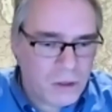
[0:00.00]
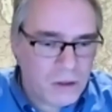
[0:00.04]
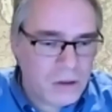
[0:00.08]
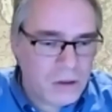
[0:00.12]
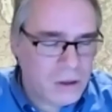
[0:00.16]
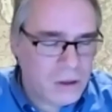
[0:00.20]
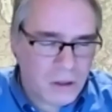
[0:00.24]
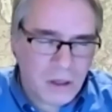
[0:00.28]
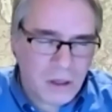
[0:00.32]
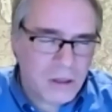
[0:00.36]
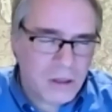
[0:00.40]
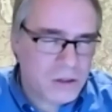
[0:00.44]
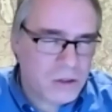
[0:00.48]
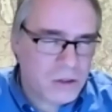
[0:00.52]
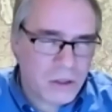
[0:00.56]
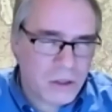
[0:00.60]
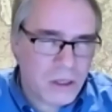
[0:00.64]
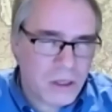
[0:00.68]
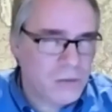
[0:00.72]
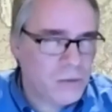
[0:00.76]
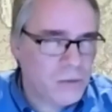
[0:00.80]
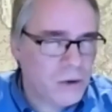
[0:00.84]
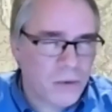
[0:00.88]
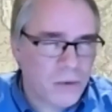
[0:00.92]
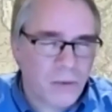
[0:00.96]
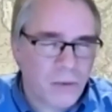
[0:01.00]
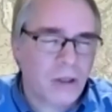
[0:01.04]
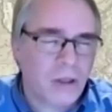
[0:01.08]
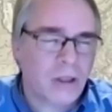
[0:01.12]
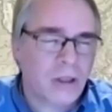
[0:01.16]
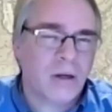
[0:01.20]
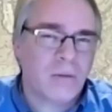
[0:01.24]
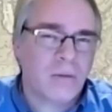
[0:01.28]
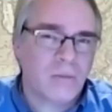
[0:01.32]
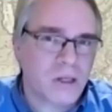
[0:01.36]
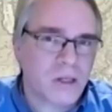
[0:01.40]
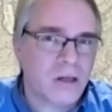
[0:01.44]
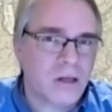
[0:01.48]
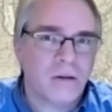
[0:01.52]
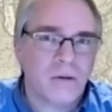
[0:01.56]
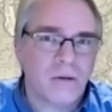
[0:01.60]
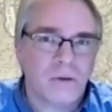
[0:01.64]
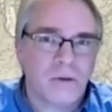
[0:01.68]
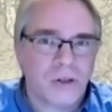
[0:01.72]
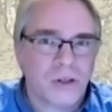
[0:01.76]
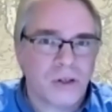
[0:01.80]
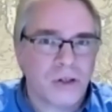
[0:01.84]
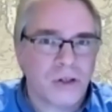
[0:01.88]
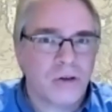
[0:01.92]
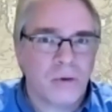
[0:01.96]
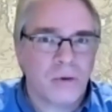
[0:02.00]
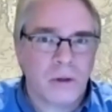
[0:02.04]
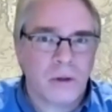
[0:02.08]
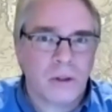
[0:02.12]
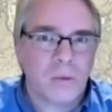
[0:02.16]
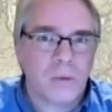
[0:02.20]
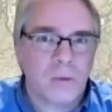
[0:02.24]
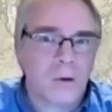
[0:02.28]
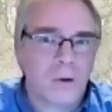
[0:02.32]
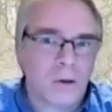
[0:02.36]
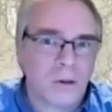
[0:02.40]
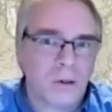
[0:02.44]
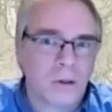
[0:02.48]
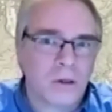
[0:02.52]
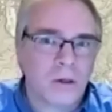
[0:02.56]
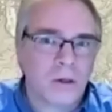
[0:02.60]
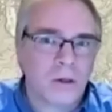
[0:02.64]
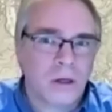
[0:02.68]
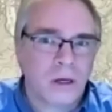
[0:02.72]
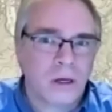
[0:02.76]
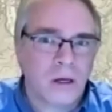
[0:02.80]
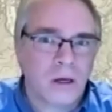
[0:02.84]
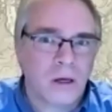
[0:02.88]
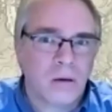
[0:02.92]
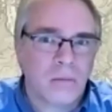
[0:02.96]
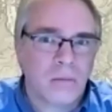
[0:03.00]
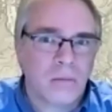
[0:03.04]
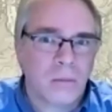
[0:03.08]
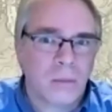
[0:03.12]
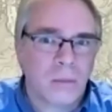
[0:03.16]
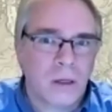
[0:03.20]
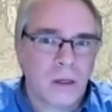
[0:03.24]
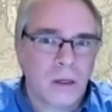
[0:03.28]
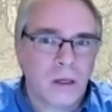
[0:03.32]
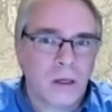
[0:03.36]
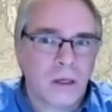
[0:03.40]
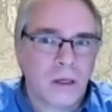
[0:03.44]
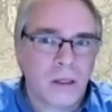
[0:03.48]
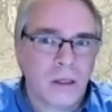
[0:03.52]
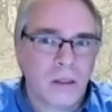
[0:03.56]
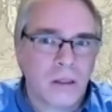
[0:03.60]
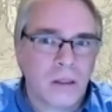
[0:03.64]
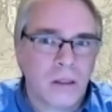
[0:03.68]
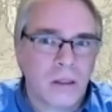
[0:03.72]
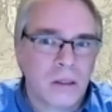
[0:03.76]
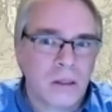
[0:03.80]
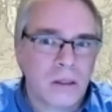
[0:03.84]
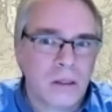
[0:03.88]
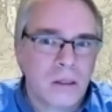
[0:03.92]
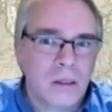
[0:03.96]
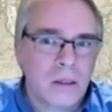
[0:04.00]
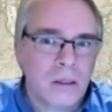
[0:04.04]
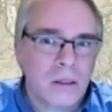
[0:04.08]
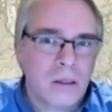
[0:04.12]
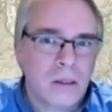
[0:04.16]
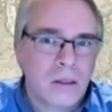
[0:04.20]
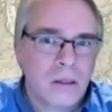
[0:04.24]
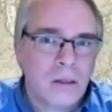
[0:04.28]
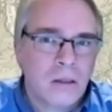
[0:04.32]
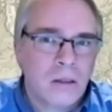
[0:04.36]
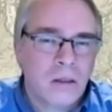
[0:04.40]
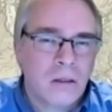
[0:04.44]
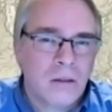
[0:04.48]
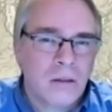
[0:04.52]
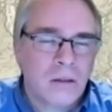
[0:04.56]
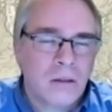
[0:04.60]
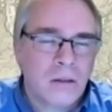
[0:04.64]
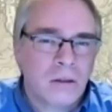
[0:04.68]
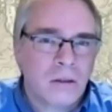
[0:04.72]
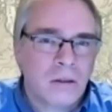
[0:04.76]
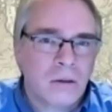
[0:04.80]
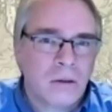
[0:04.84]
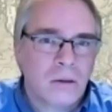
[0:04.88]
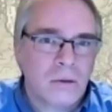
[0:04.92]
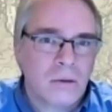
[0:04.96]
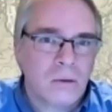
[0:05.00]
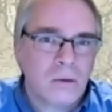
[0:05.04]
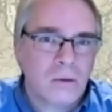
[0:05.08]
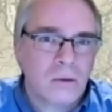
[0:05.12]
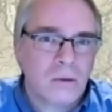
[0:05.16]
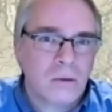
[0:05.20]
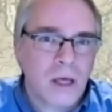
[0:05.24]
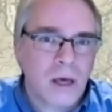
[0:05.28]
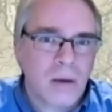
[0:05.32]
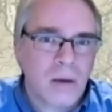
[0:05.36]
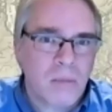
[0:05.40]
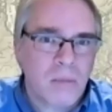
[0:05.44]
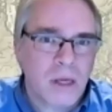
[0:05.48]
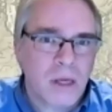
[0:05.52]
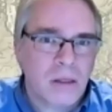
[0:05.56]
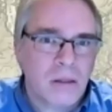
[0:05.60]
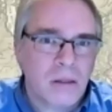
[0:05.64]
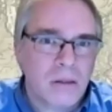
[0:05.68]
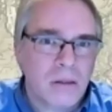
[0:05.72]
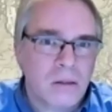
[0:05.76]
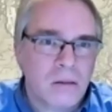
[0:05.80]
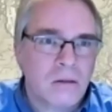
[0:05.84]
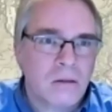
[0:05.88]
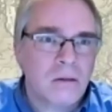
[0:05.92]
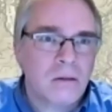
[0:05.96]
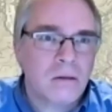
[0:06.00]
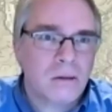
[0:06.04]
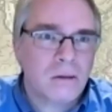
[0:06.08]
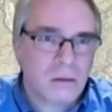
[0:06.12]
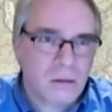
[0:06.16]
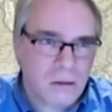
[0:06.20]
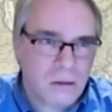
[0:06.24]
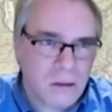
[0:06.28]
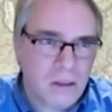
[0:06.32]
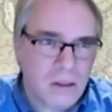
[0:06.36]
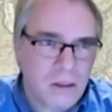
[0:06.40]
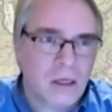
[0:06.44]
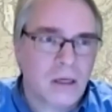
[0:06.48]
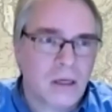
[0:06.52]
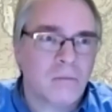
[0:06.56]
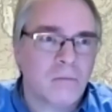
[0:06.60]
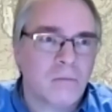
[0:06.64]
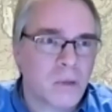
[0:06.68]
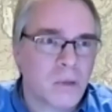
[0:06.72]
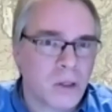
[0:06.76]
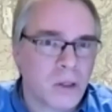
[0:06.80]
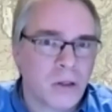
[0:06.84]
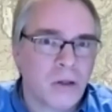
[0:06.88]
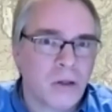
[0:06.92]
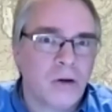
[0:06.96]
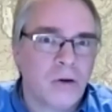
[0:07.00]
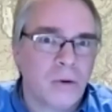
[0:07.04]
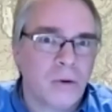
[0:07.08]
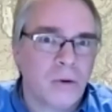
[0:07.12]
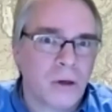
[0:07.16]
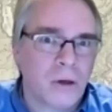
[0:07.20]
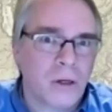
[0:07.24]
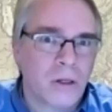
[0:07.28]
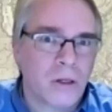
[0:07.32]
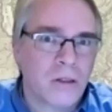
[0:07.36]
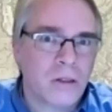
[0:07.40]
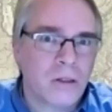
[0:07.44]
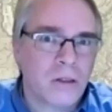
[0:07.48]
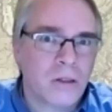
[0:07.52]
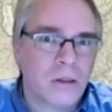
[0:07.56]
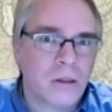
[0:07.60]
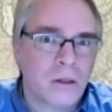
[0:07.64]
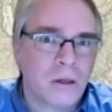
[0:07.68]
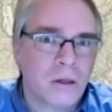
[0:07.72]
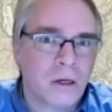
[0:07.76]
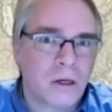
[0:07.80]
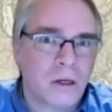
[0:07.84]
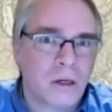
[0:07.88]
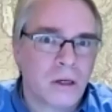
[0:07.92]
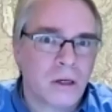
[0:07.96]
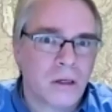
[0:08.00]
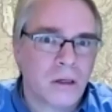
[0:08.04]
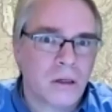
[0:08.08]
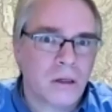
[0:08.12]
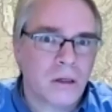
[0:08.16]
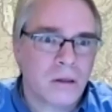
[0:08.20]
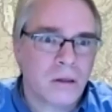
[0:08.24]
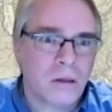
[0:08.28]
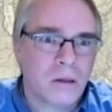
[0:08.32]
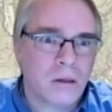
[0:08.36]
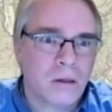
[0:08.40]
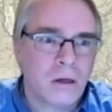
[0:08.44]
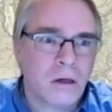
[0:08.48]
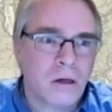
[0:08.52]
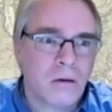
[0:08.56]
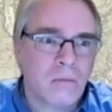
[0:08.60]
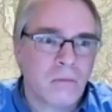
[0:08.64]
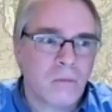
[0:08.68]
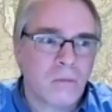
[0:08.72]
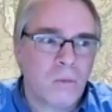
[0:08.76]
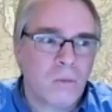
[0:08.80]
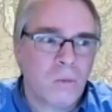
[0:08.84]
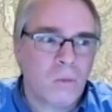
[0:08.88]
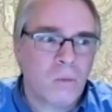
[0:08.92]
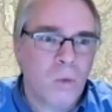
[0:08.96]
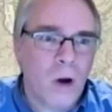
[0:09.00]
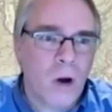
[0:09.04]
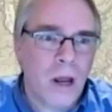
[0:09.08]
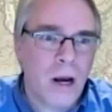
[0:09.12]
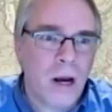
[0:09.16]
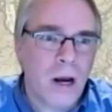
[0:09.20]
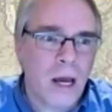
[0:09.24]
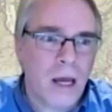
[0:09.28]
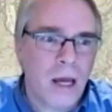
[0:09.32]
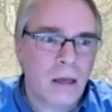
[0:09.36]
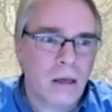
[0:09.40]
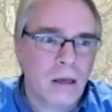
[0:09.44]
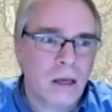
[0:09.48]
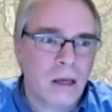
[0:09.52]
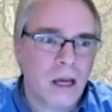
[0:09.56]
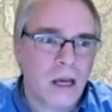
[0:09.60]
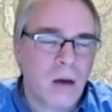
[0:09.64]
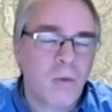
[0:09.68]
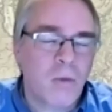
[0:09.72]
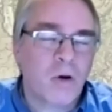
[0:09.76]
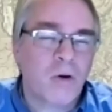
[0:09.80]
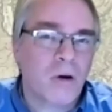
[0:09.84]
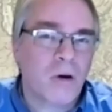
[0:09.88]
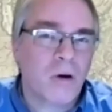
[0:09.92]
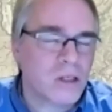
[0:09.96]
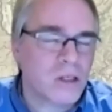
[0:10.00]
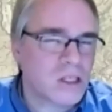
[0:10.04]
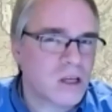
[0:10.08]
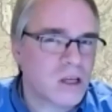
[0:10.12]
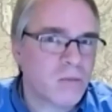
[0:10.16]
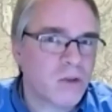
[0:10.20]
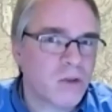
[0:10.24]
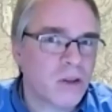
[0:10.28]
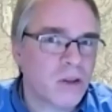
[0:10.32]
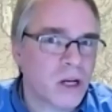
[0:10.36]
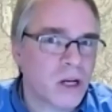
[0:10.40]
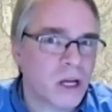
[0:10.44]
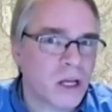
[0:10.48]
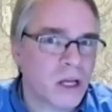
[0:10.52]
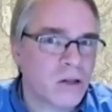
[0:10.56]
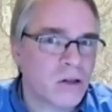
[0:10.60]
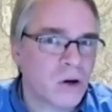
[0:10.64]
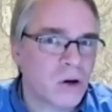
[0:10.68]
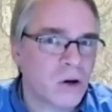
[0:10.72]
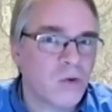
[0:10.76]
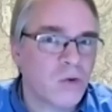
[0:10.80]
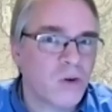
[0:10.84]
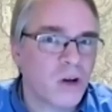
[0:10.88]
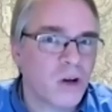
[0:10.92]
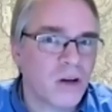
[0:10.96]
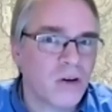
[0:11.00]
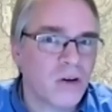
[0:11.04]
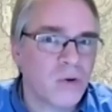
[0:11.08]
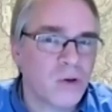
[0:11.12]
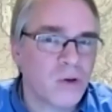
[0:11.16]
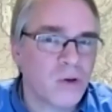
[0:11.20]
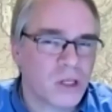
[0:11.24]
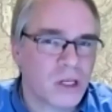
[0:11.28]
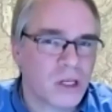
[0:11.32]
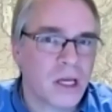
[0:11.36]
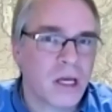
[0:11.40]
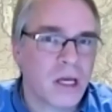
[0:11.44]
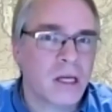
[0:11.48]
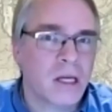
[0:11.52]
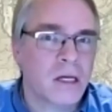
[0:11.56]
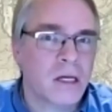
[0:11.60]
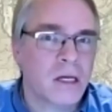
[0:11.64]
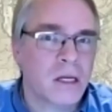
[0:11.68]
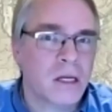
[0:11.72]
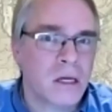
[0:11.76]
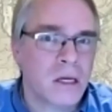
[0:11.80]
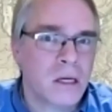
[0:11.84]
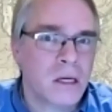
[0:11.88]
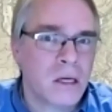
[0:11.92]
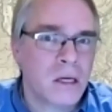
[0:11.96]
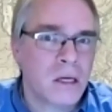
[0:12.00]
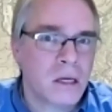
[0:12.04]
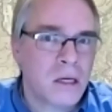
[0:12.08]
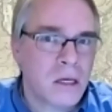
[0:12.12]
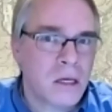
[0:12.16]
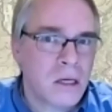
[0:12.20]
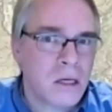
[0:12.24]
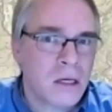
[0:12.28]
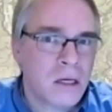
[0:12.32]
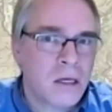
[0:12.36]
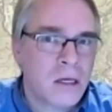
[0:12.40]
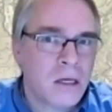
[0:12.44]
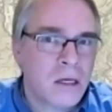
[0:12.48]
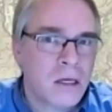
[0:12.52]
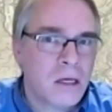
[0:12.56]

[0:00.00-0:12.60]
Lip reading: as you said, what it really comes down to is just doing the work. And so that means, again, being curious. And when I come across something that I don't understand,